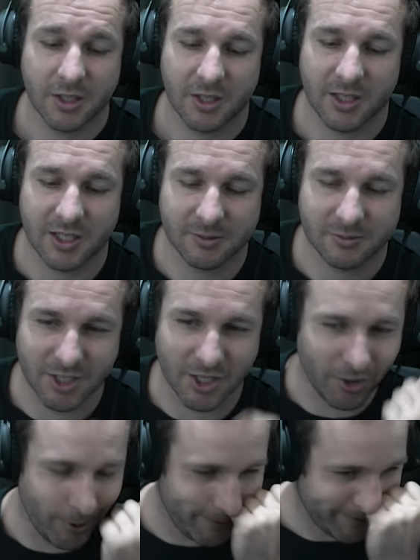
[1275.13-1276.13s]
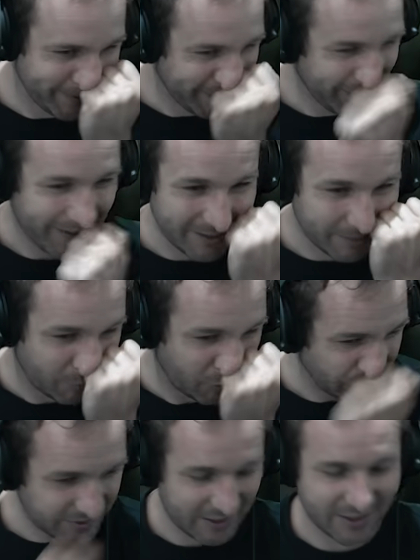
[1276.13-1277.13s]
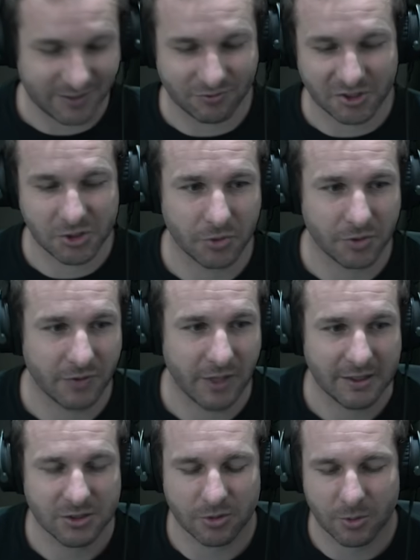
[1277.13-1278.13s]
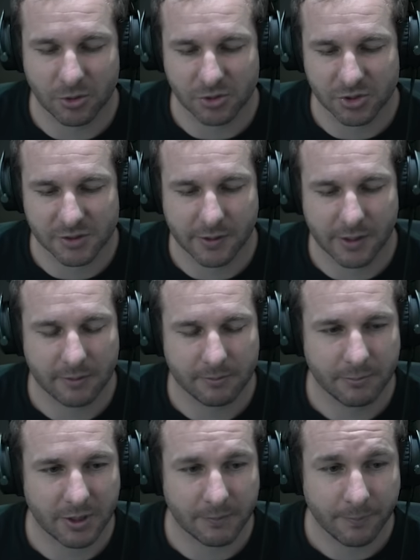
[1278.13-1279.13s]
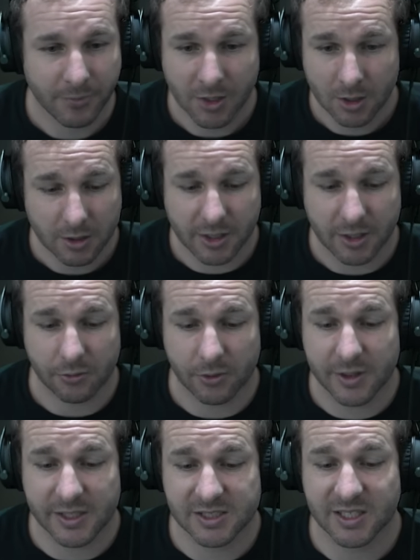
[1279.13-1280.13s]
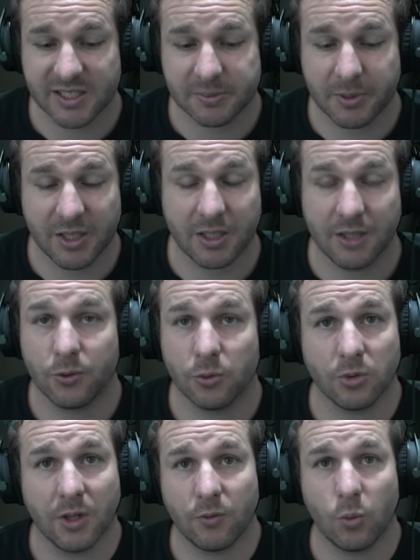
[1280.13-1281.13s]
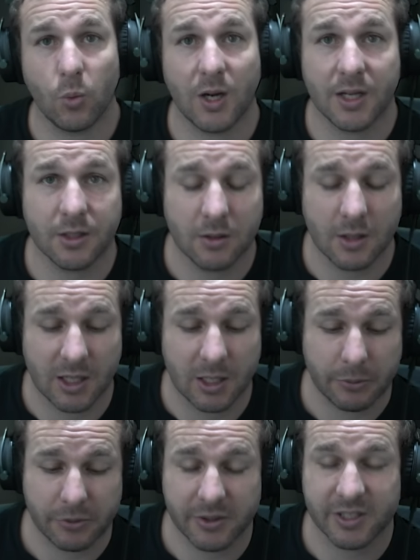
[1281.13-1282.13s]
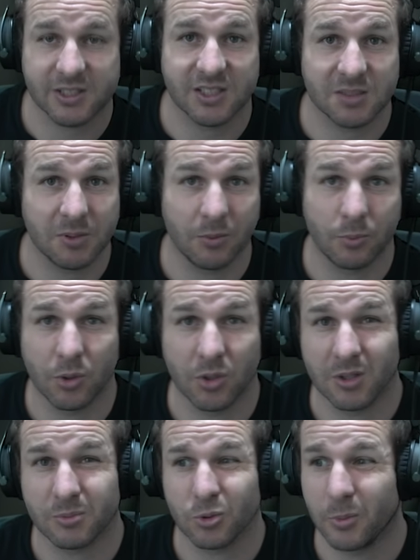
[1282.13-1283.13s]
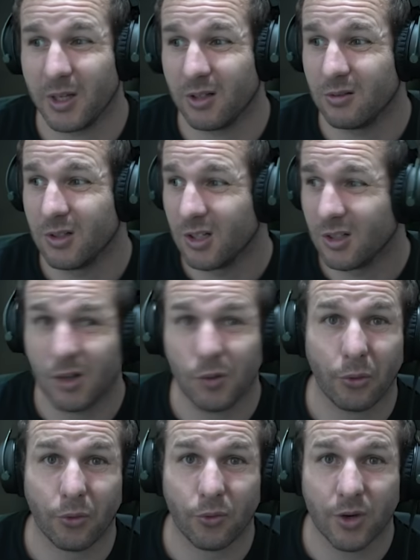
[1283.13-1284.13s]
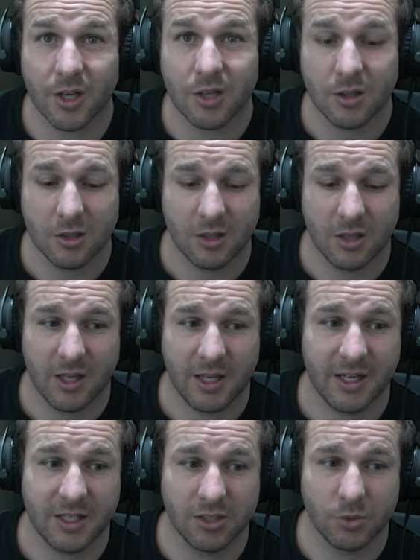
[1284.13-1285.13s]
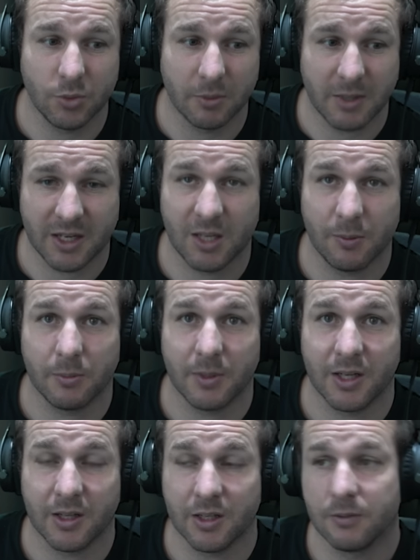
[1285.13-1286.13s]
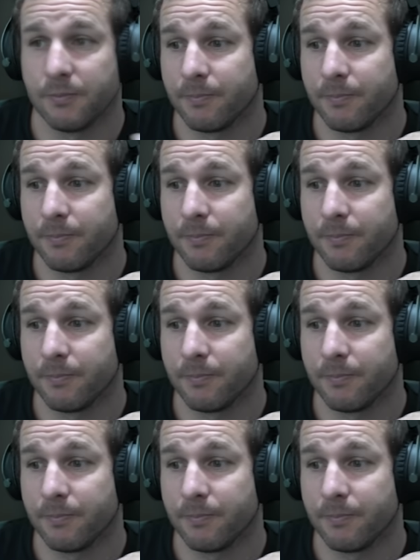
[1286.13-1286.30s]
So I had to pause that and rejoin the raid. So I apologize for that. But yeah, 3,000 XP if you were level 1. 3,000 XP would put you up to about level 3, and you would have made a heap of money there.